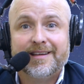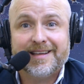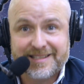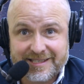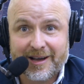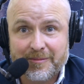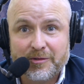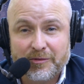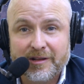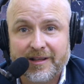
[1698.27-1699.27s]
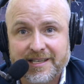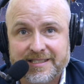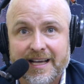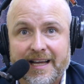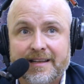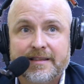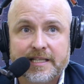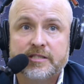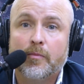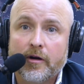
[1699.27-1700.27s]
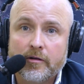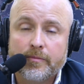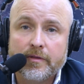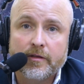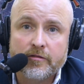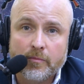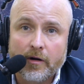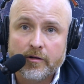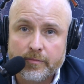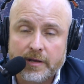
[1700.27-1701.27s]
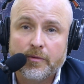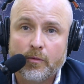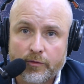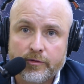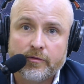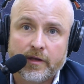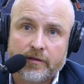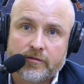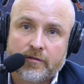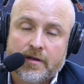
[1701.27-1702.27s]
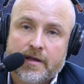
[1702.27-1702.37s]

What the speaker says: It's time to realize that the smarter people will do this.